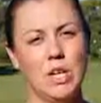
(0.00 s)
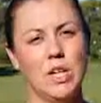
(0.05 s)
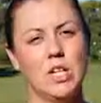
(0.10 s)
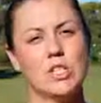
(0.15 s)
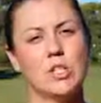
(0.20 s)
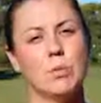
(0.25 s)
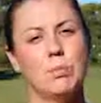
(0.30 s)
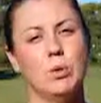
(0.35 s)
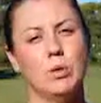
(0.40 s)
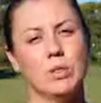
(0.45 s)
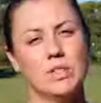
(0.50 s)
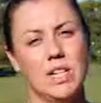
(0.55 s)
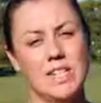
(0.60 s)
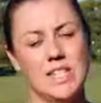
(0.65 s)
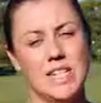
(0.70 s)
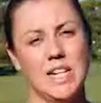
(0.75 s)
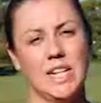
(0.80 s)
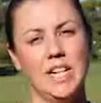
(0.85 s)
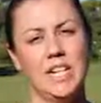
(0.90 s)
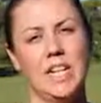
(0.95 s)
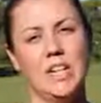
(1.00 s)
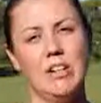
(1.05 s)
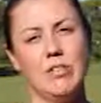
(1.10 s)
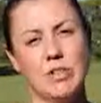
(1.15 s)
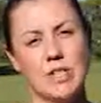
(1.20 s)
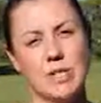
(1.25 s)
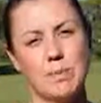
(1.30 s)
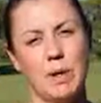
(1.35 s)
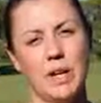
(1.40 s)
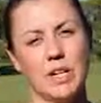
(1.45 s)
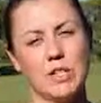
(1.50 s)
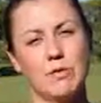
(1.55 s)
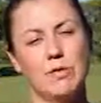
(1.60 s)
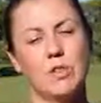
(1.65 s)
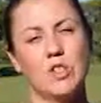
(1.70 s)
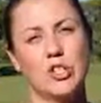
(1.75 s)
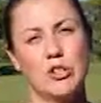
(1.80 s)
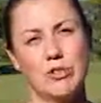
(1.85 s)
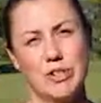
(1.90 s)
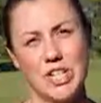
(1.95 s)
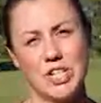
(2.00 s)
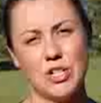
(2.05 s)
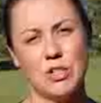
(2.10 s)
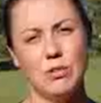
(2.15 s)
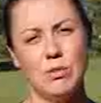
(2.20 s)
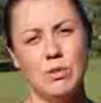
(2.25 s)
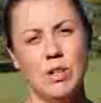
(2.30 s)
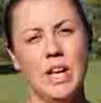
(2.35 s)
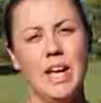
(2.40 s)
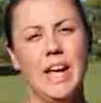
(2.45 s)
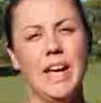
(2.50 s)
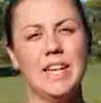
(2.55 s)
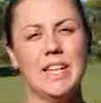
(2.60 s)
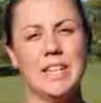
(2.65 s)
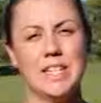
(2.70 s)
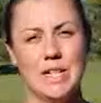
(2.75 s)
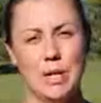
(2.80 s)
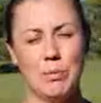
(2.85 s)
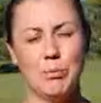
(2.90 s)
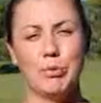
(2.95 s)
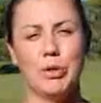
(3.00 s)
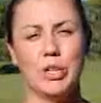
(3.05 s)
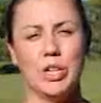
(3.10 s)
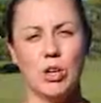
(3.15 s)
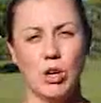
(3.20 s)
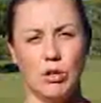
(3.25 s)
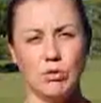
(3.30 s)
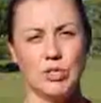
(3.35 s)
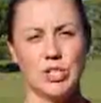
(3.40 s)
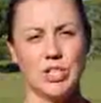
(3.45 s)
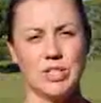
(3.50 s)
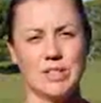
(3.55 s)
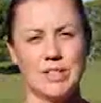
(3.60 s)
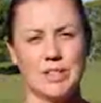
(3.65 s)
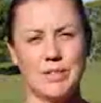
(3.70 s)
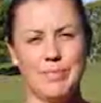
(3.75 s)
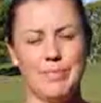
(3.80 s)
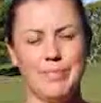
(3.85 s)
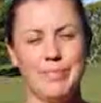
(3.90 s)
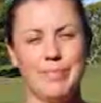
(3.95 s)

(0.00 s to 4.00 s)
supports identity and respect for traditional and contemporary cultures.